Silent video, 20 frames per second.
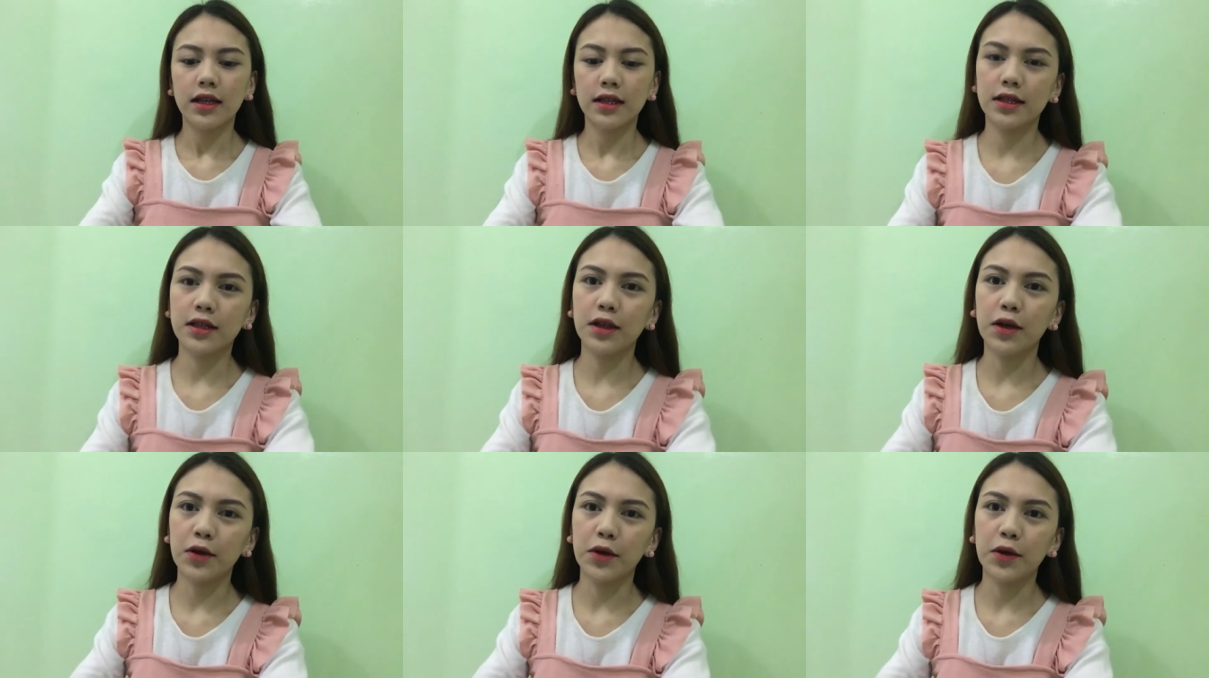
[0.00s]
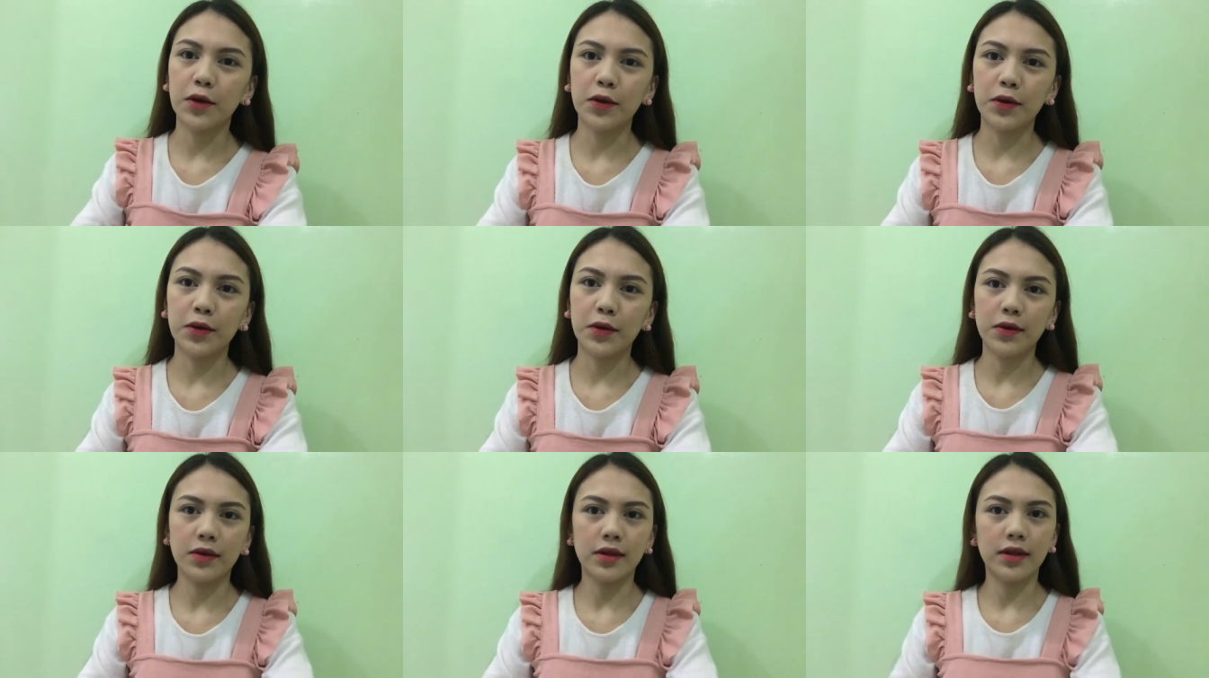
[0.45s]
So,
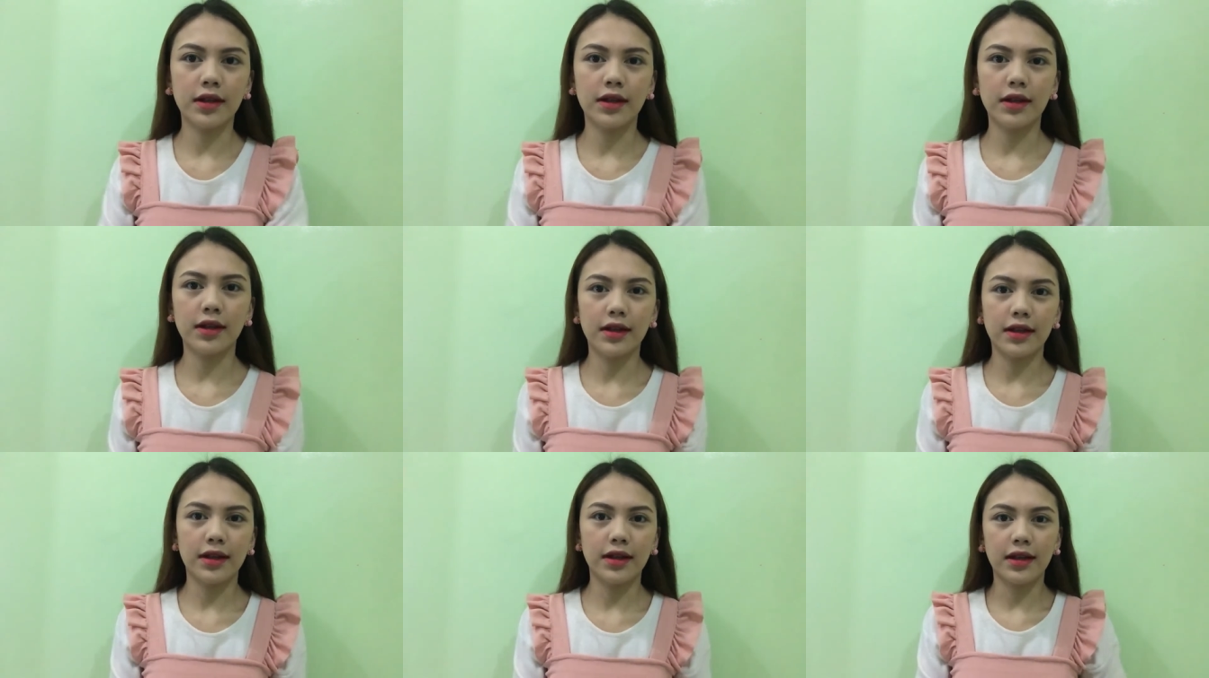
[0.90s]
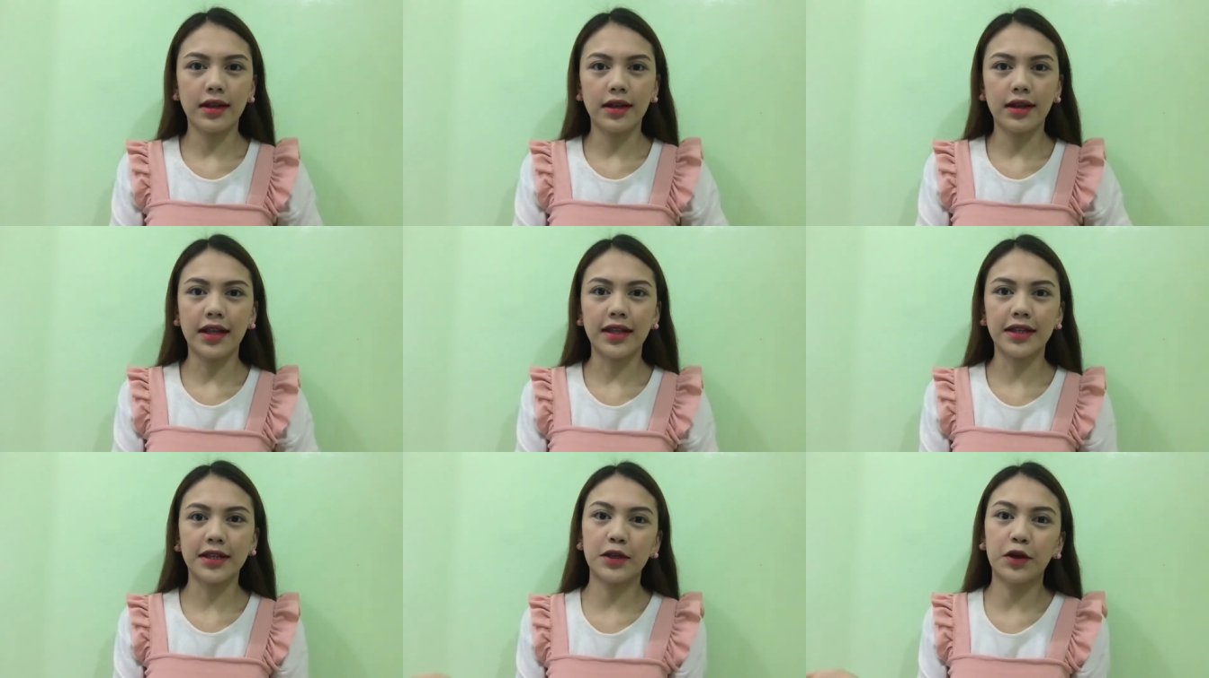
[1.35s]

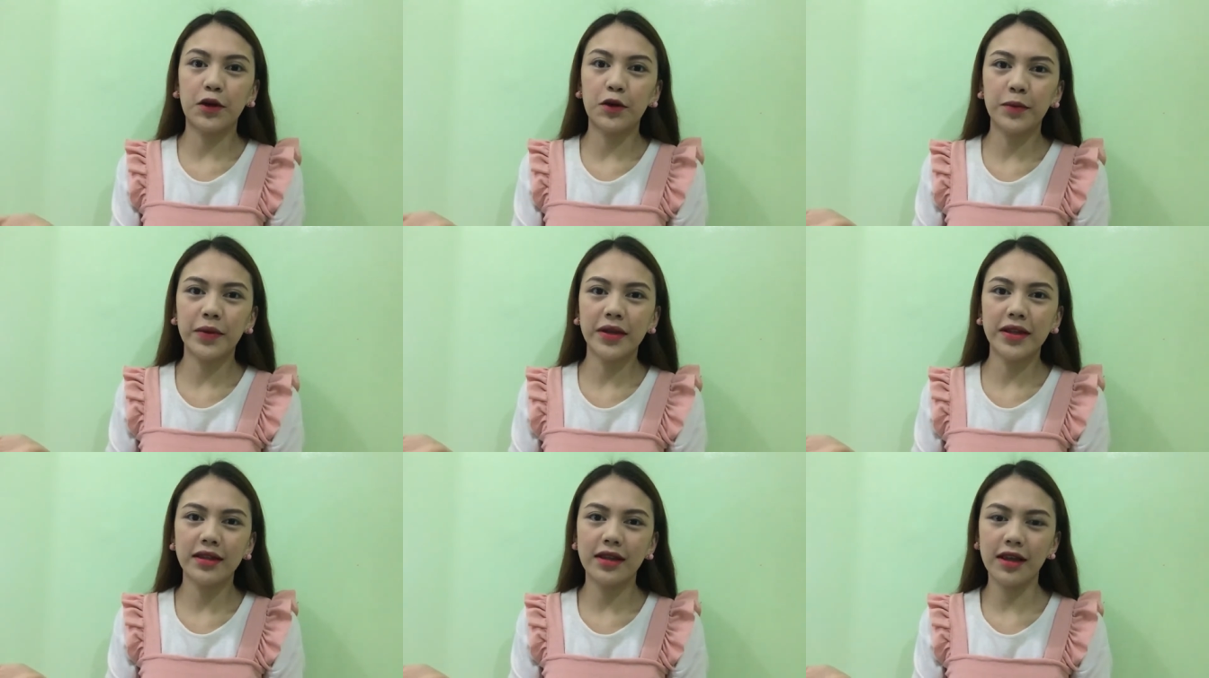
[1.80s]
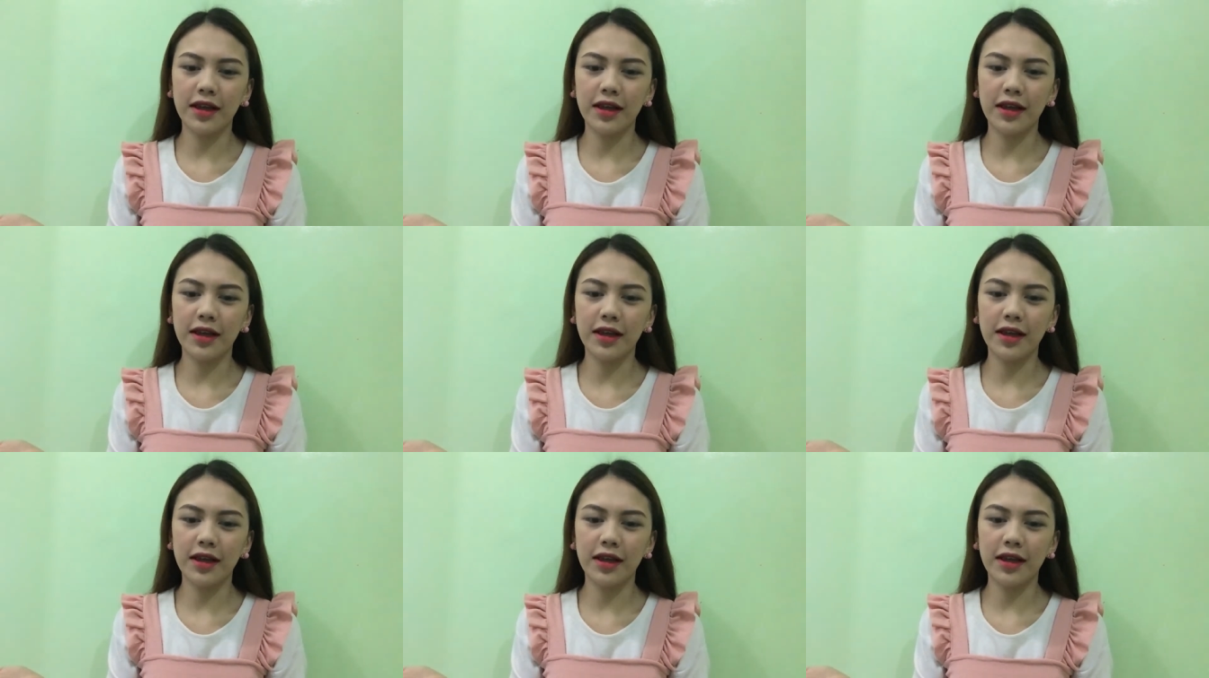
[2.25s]
let's open